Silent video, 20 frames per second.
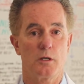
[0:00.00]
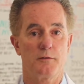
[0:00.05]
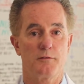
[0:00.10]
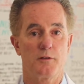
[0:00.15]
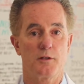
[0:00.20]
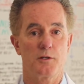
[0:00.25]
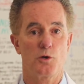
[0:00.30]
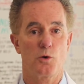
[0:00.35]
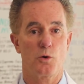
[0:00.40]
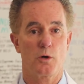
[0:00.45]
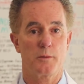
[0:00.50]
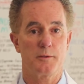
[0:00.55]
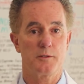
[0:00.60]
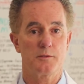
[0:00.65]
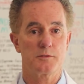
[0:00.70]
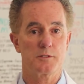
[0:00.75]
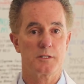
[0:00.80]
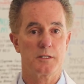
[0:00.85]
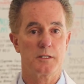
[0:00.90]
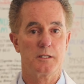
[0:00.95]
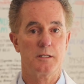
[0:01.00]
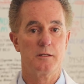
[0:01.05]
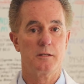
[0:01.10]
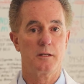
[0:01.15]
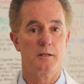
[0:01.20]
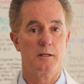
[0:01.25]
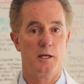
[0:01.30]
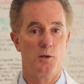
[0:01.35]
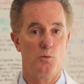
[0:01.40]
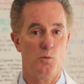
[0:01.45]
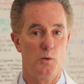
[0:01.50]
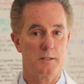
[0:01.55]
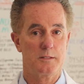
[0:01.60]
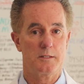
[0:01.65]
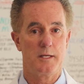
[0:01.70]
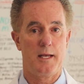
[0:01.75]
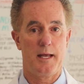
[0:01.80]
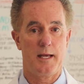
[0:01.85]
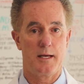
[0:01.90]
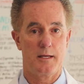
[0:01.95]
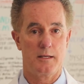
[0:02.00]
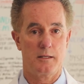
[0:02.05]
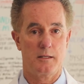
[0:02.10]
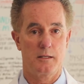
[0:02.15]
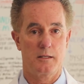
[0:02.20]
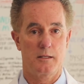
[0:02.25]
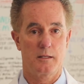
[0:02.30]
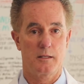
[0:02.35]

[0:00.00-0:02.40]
of the normalcy that they once had.